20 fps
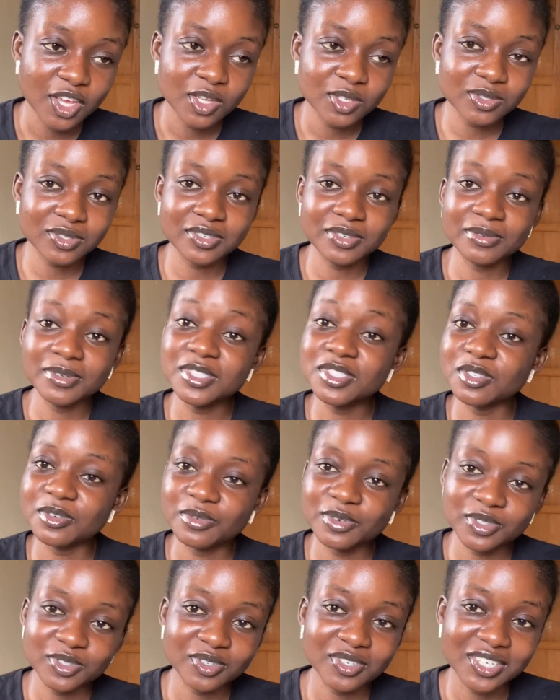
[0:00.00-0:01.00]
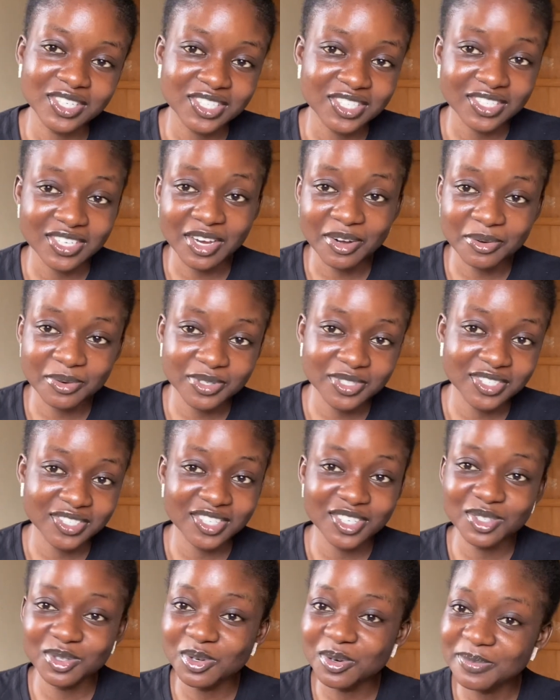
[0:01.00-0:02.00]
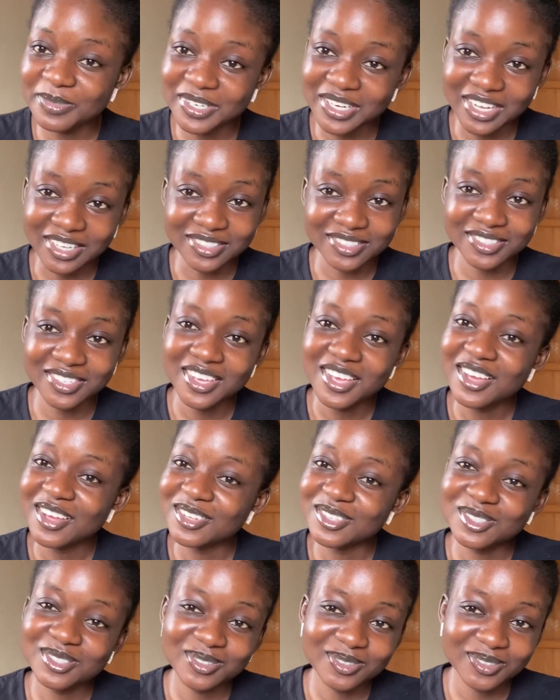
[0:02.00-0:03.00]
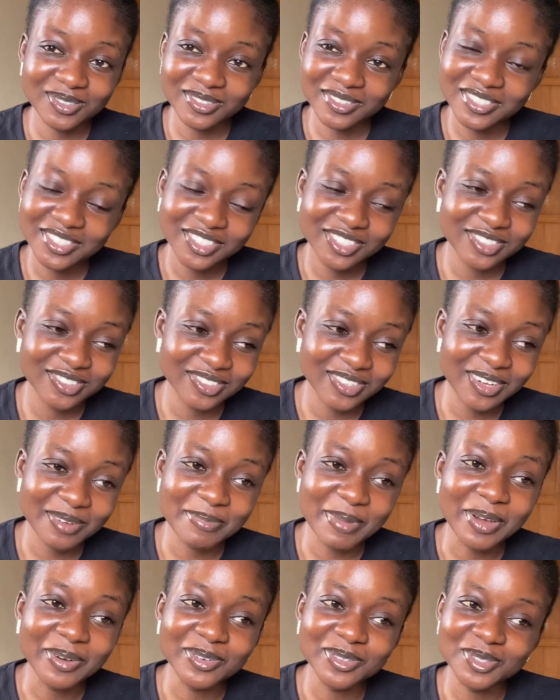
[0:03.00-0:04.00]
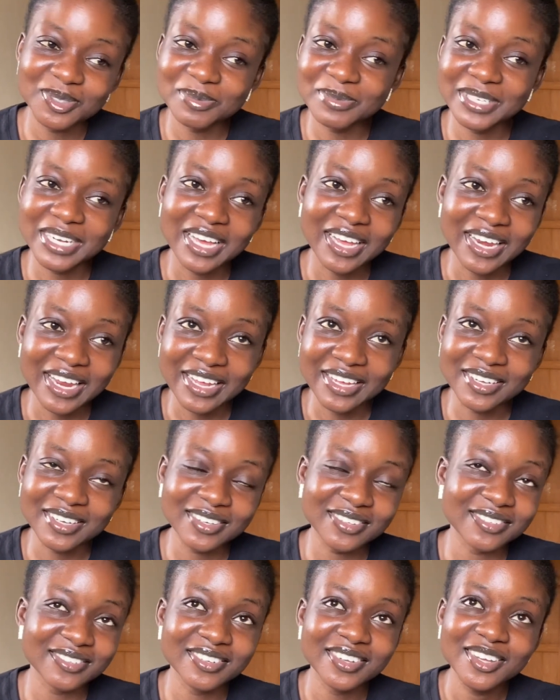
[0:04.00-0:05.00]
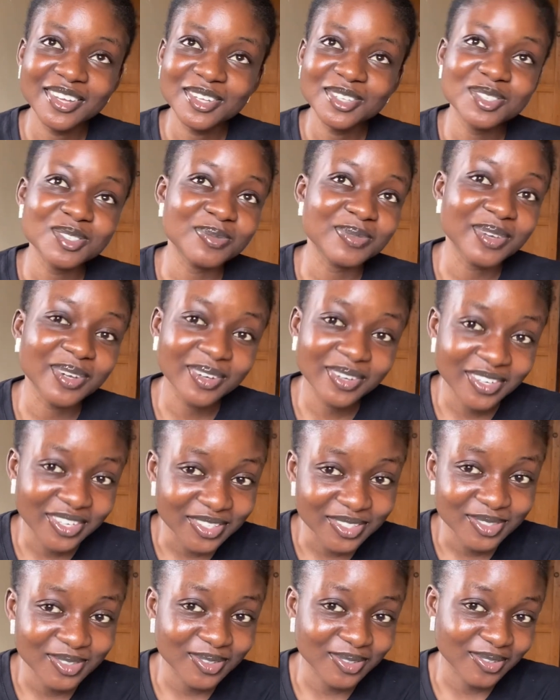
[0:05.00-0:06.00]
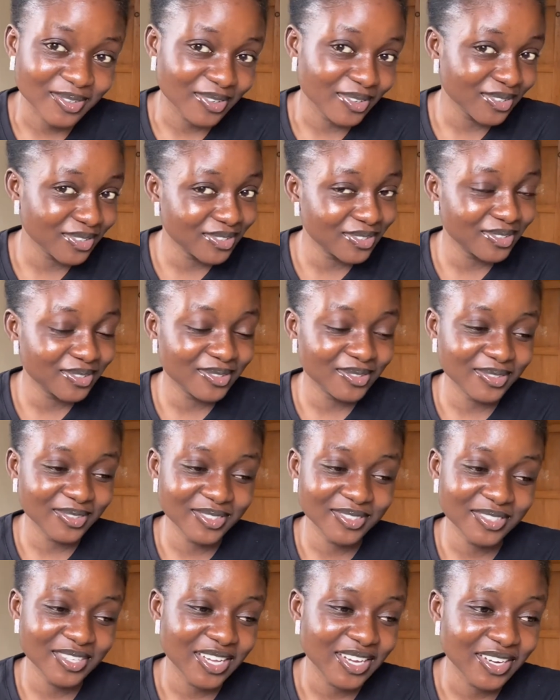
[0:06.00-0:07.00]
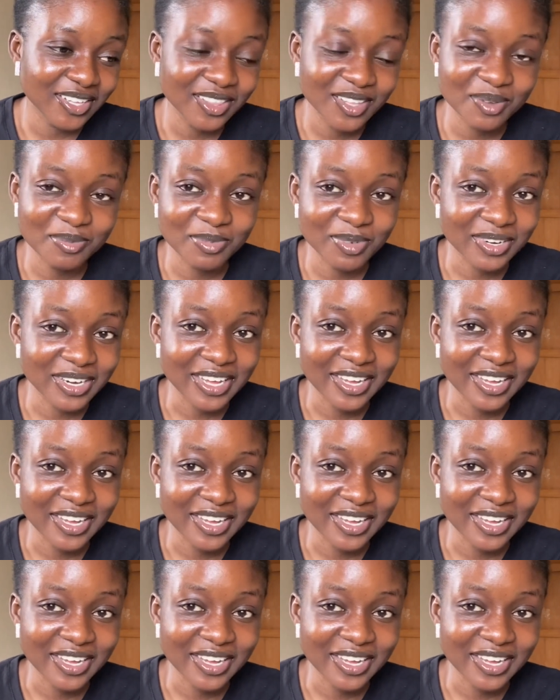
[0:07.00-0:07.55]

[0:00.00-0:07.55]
So the rest of us, honestly, that wrote it, he told me that my uncle told me that, to be honest, not to say anything, but